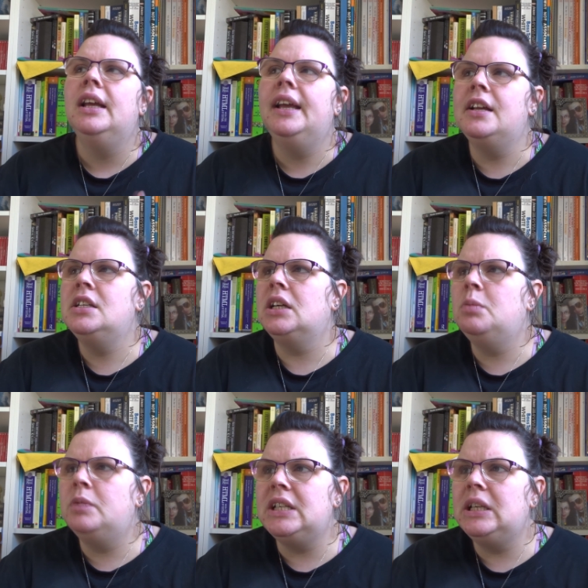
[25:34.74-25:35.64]
In
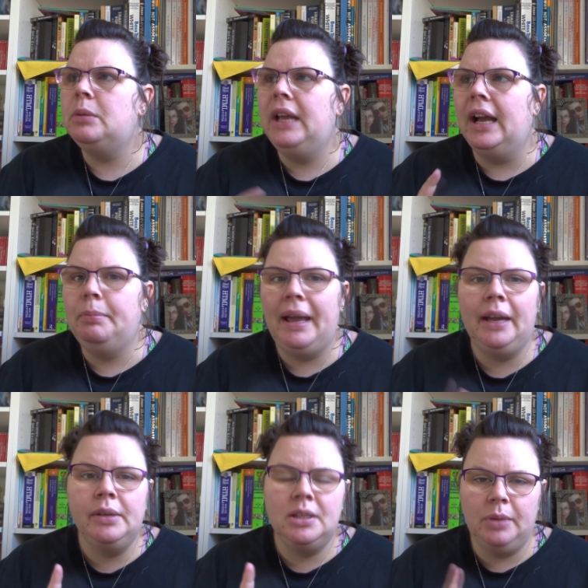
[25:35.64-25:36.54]
Dundee we had
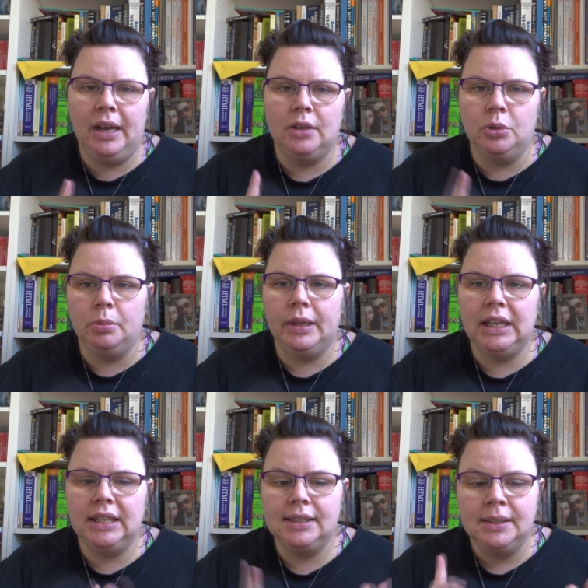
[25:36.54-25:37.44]
penguins, we had
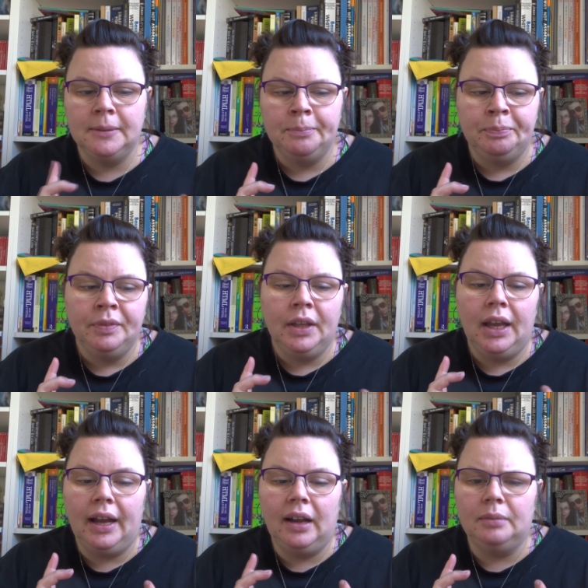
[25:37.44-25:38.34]
oorwillies,
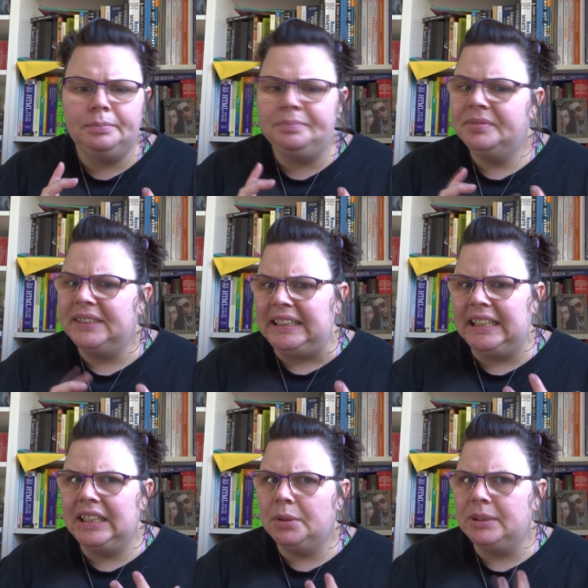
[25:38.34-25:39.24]
I
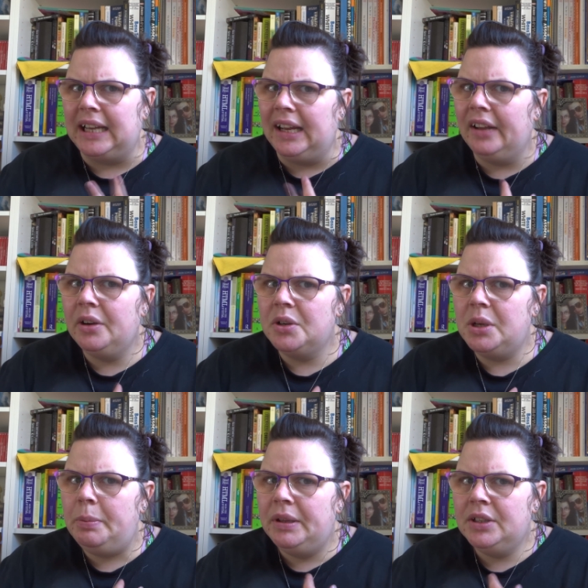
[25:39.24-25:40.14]
think there was anchors
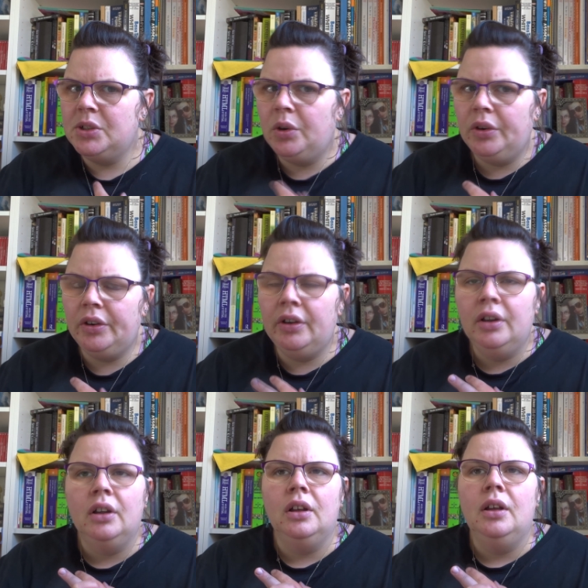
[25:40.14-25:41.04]
up in this corner.
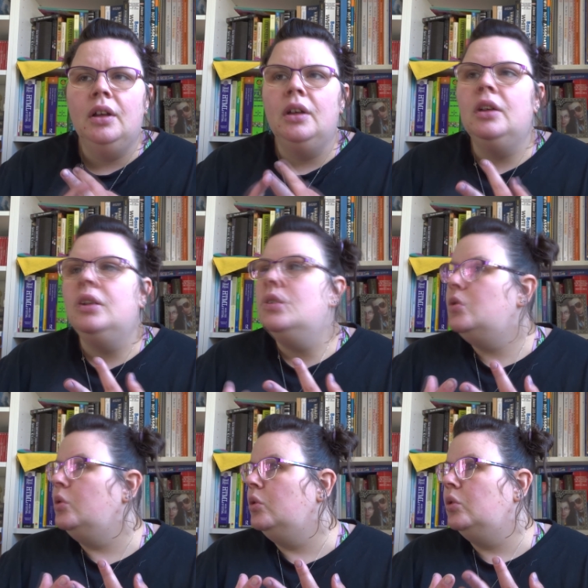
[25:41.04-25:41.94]

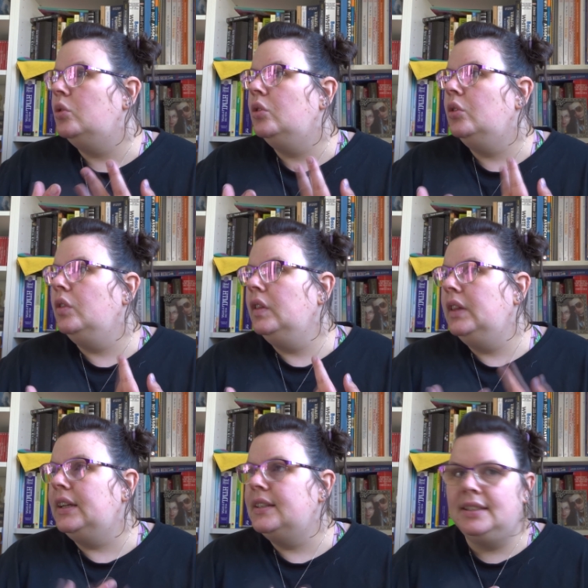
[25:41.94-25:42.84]
So
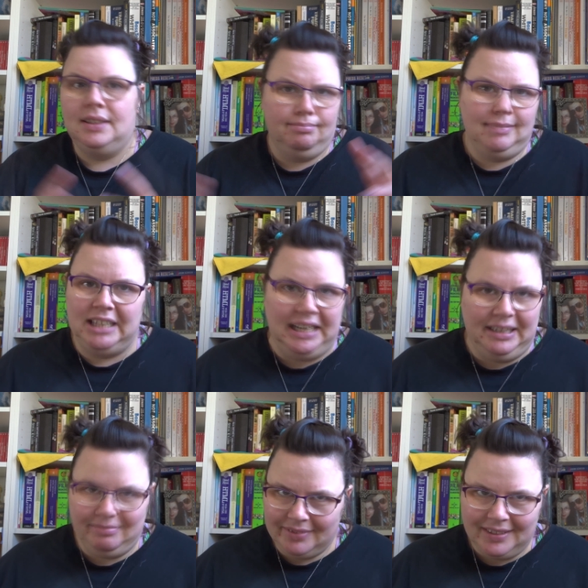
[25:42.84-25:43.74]
this
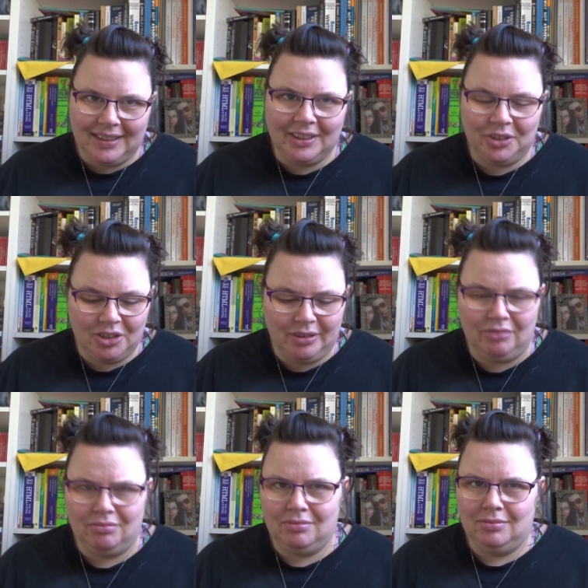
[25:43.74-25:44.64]
time they're doing
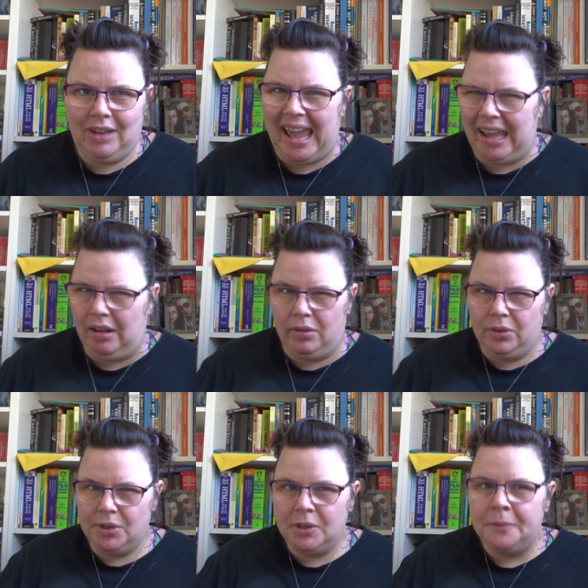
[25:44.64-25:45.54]

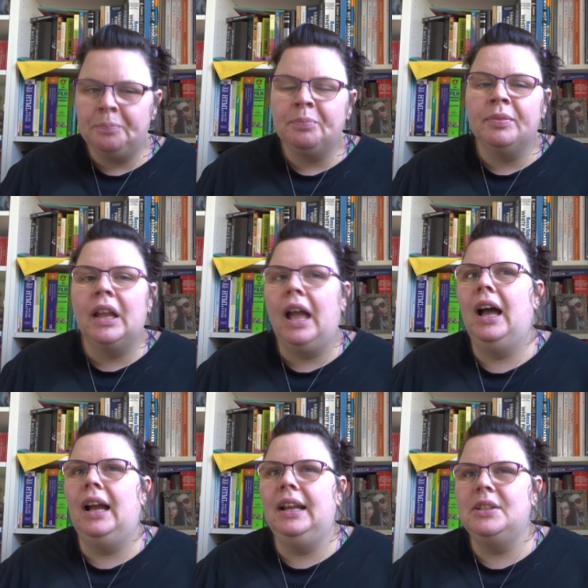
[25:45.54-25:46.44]
hares,
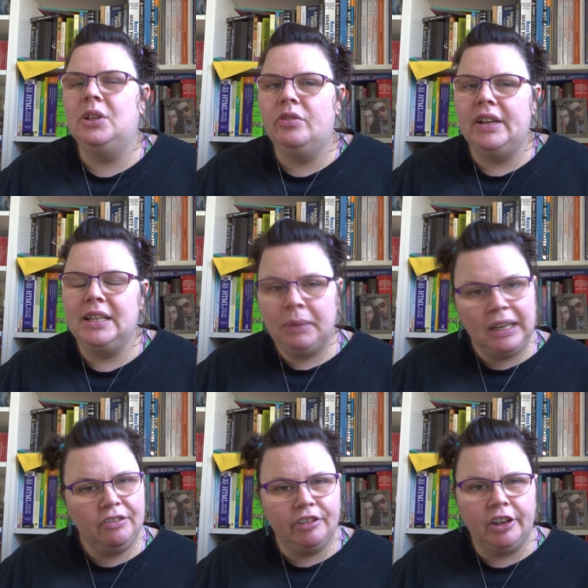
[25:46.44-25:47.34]
and it's going to raise
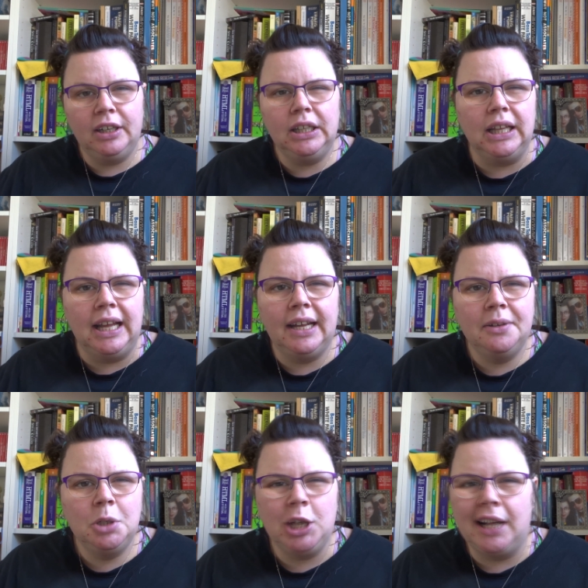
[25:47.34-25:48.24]
money for
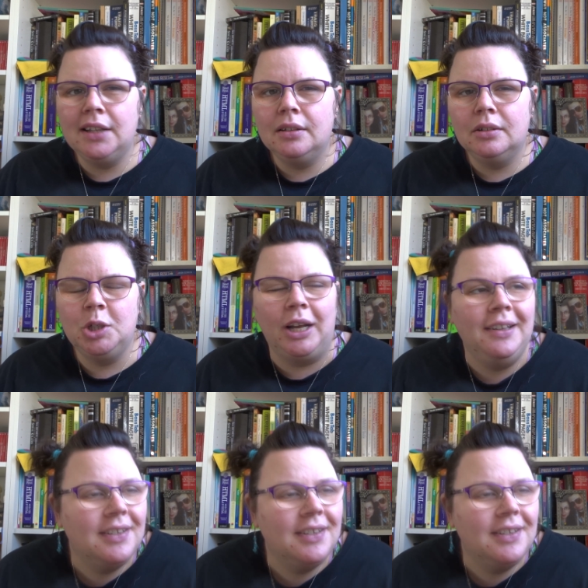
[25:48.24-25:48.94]
Clan Cancer,